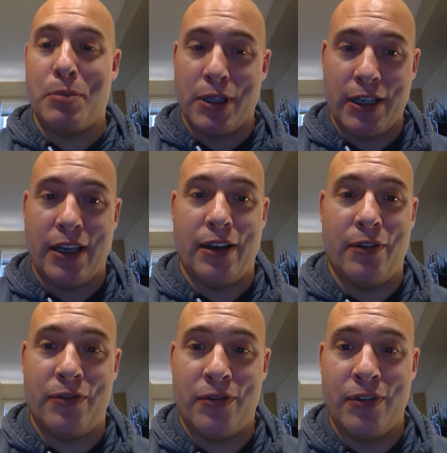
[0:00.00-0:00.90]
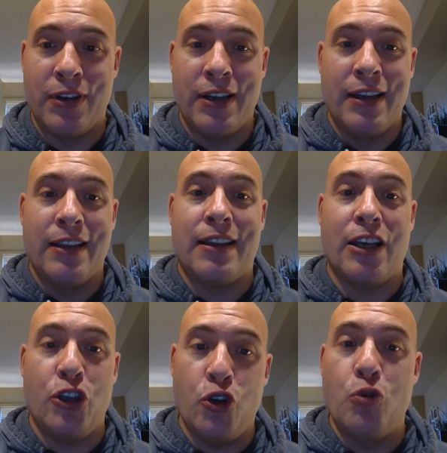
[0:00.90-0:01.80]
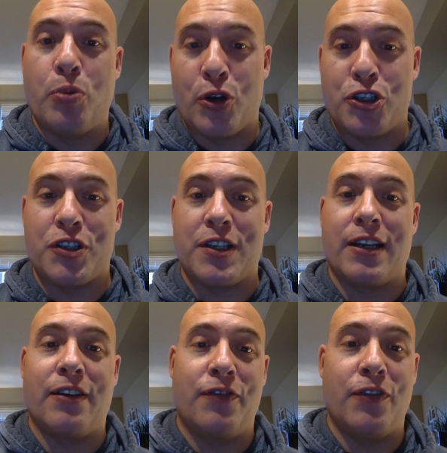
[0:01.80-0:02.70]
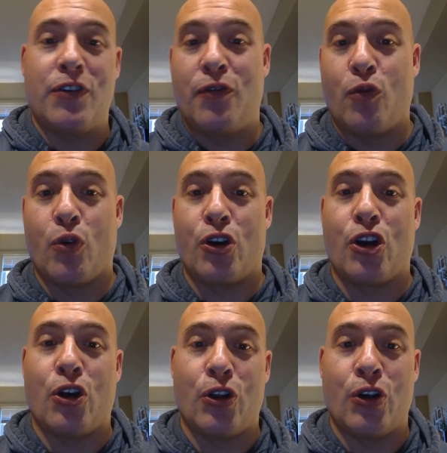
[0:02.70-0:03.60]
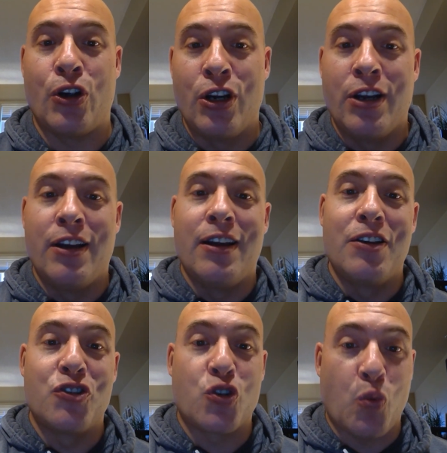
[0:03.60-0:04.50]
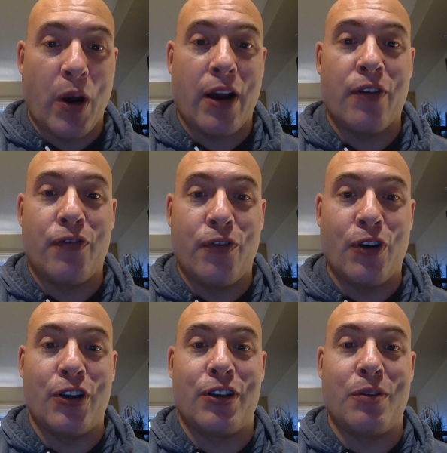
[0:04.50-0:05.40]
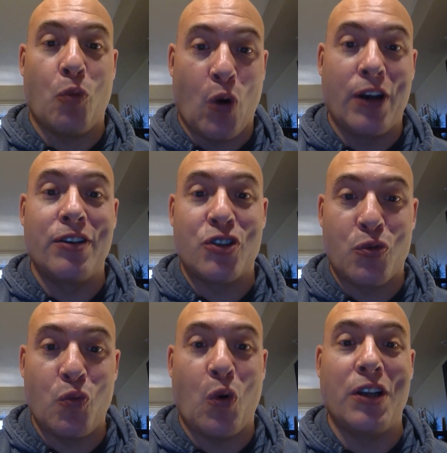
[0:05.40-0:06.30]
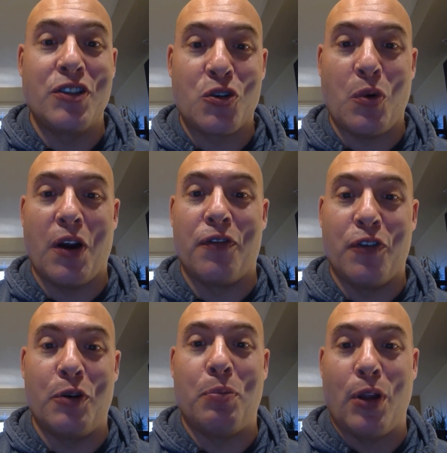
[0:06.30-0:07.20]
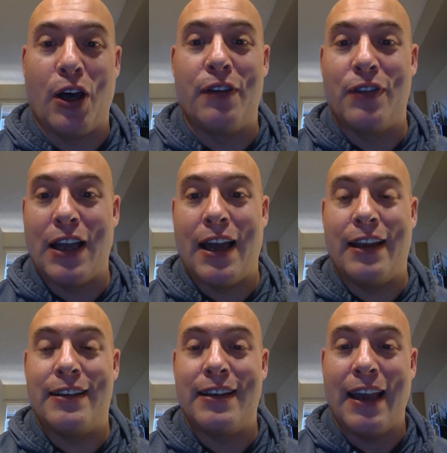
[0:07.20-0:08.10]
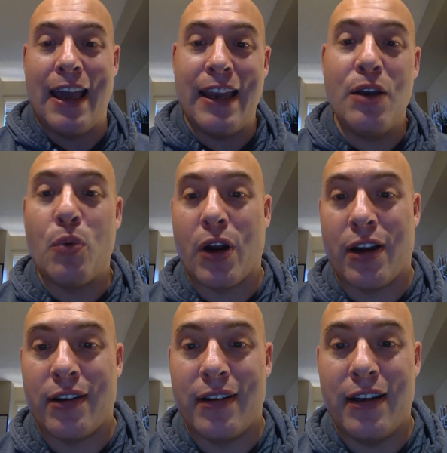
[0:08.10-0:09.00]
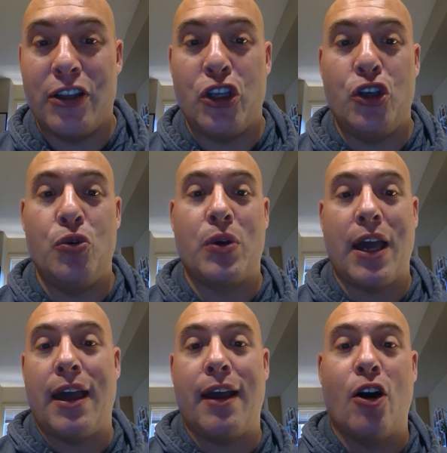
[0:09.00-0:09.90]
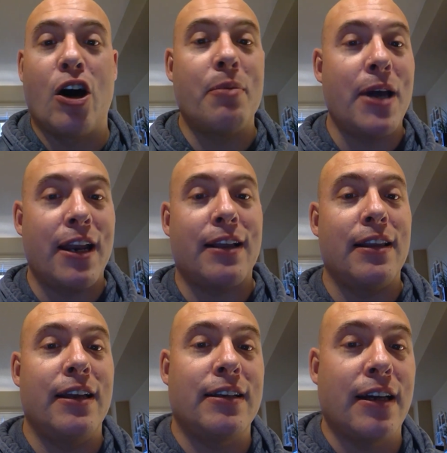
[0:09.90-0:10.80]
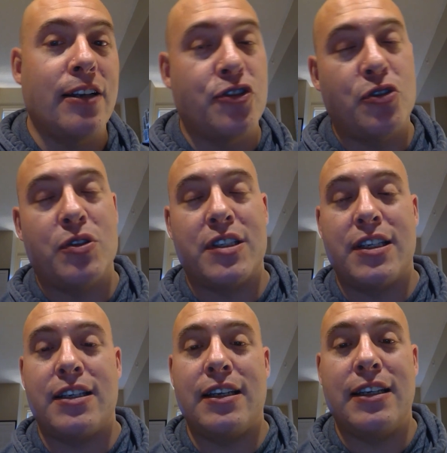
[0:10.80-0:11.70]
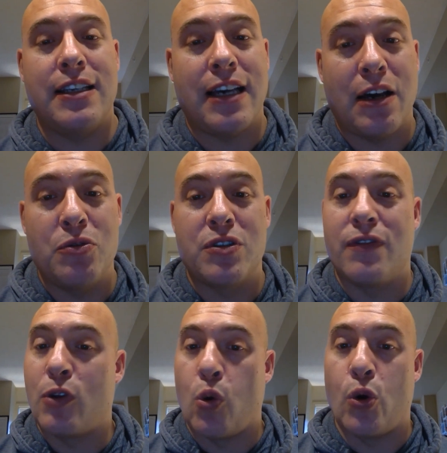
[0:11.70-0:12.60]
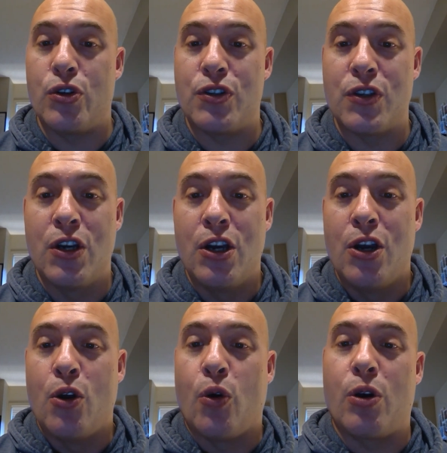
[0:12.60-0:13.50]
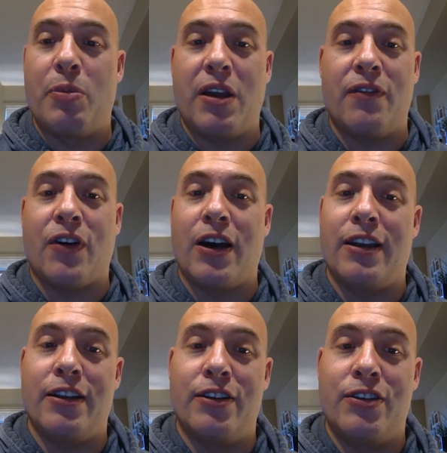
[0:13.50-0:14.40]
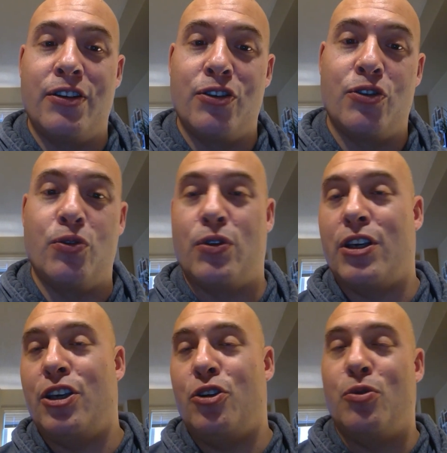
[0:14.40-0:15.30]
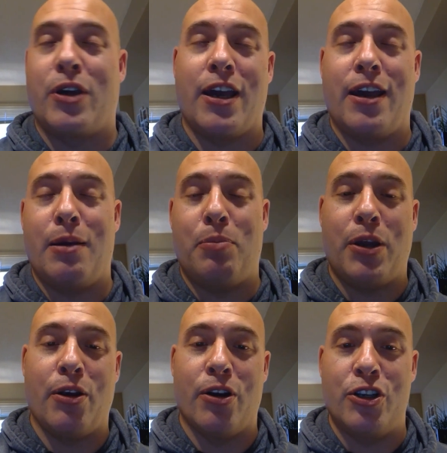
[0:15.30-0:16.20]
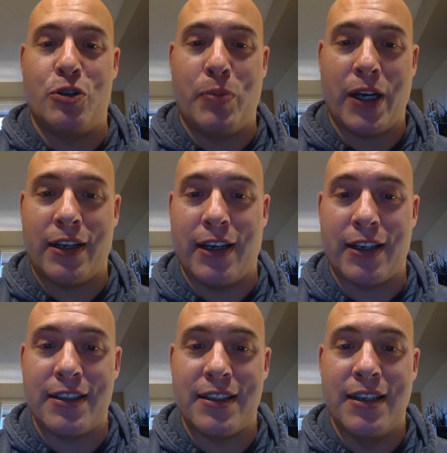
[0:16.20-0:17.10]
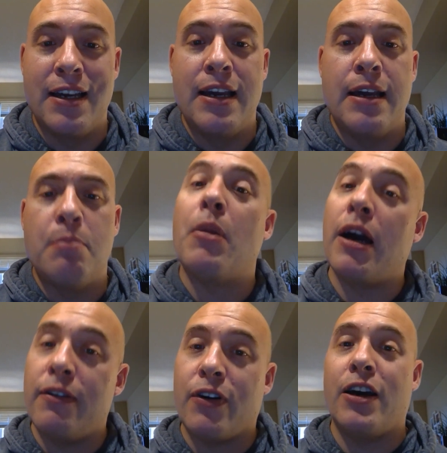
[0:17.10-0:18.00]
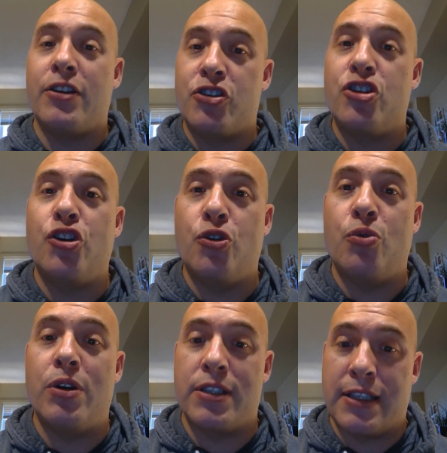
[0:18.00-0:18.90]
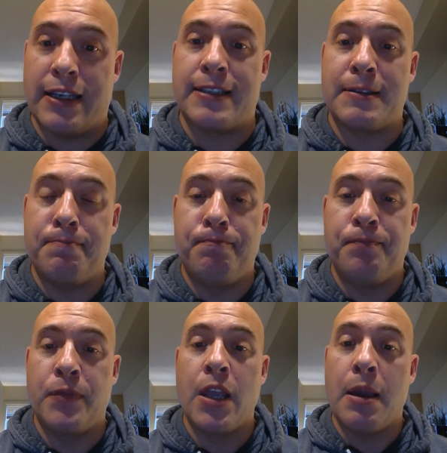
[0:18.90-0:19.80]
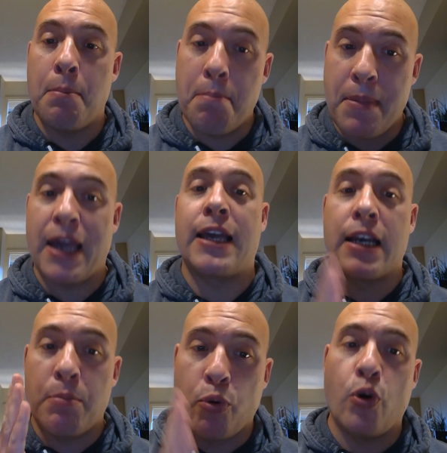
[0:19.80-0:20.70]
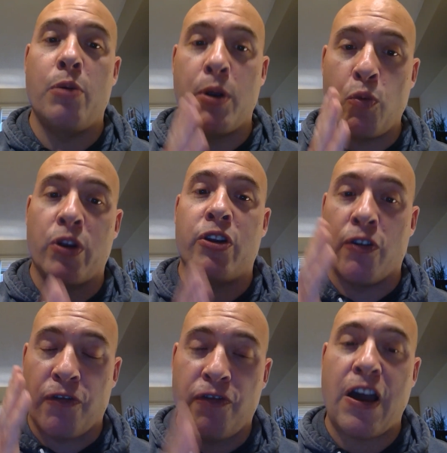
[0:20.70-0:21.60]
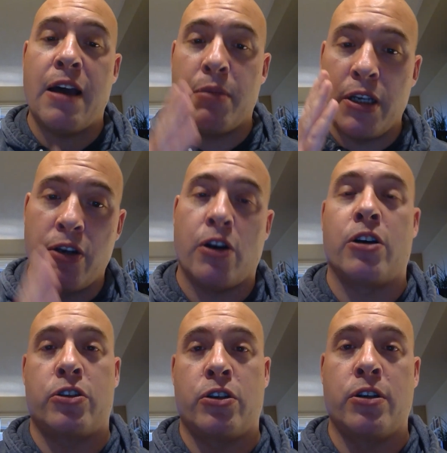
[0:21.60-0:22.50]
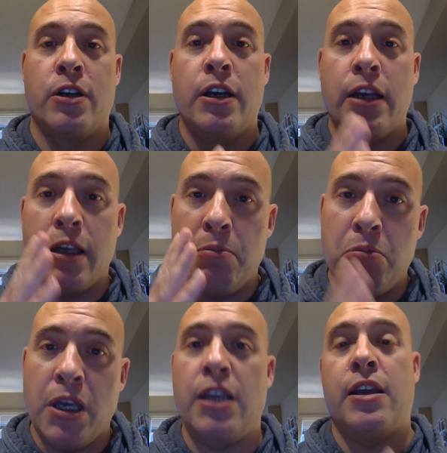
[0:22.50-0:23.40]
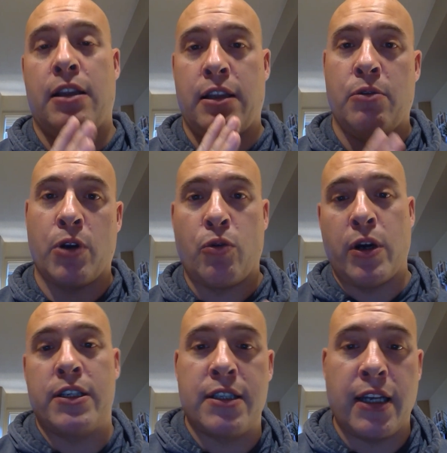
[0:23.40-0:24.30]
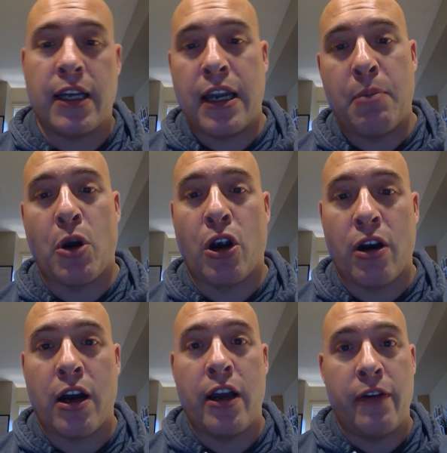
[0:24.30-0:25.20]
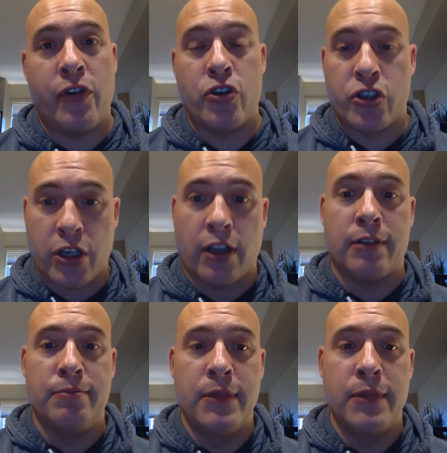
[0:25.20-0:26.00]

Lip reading: believe that you purchasing a $54 square foot, one square foot plot of land anywhere in the UK automatically entitles you to sit in the House of Lords or to be invited to the UK peerage picnics, my advice to you is this. Make an appointment with your family doctor, immediately requesting an MRI of your skull,